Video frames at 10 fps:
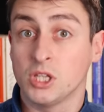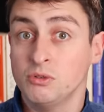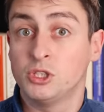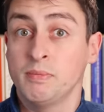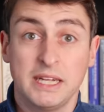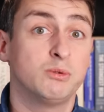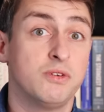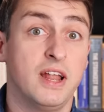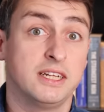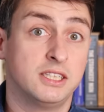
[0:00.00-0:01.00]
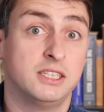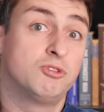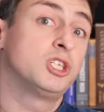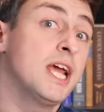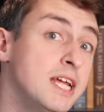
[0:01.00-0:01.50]
So to better reflect the
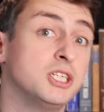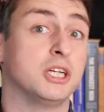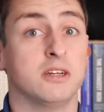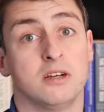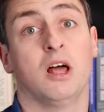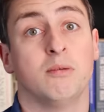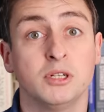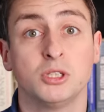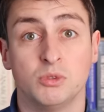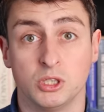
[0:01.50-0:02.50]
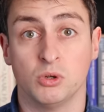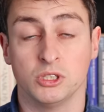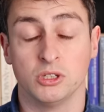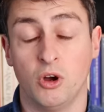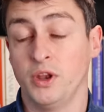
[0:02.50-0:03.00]
changing climate, which
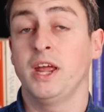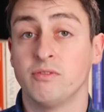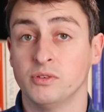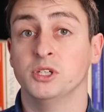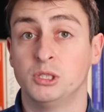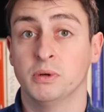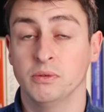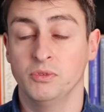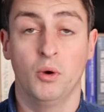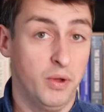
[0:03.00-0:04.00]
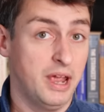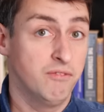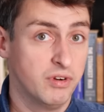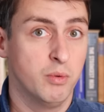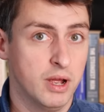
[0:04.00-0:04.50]
was on average but not
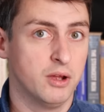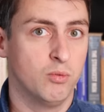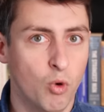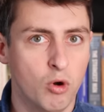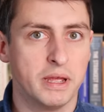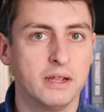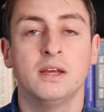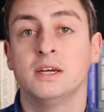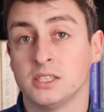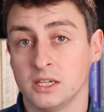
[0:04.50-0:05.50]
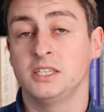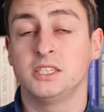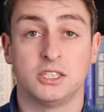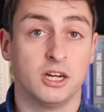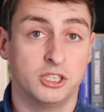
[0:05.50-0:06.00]
everywhere warming,
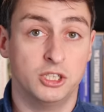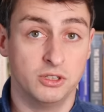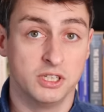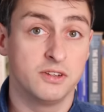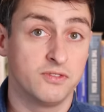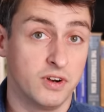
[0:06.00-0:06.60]
scientists started using the